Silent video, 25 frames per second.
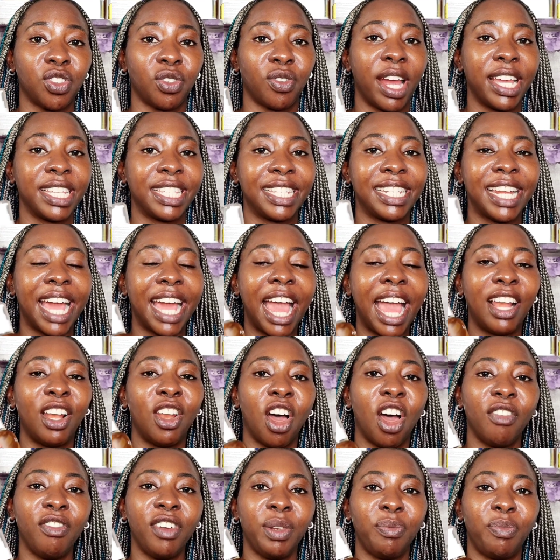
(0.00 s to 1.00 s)
moisturizing. I
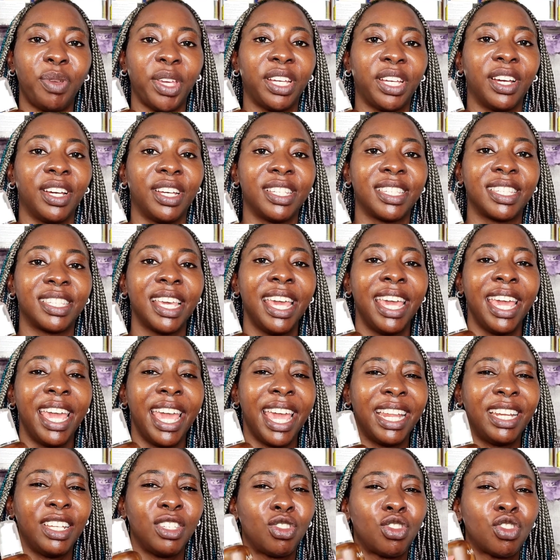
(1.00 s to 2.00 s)
love it because
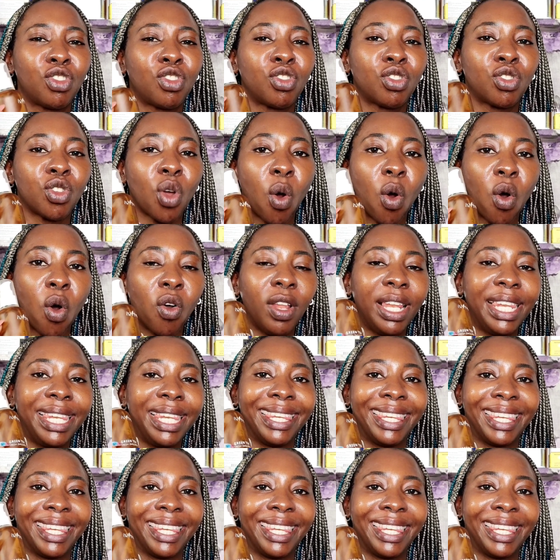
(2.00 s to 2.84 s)
it is so